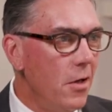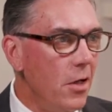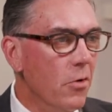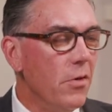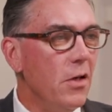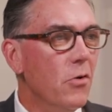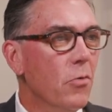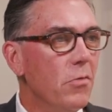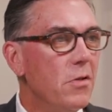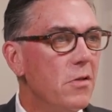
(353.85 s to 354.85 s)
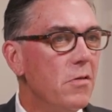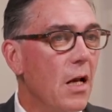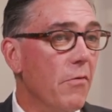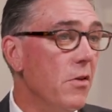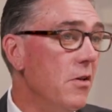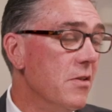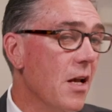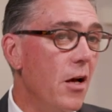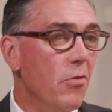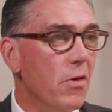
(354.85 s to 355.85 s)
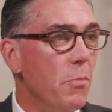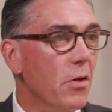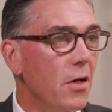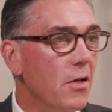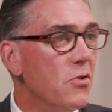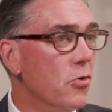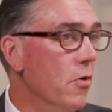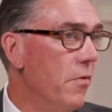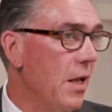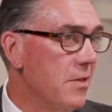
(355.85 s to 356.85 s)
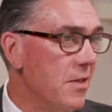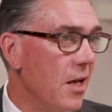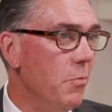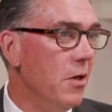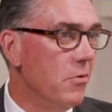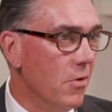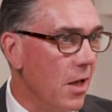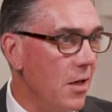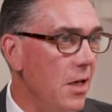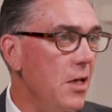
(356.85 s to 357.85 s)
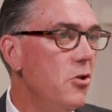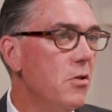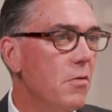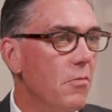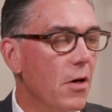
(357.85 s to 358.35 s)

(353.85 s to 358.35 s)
They don't have the desire or the ability to serve that segment or that niche,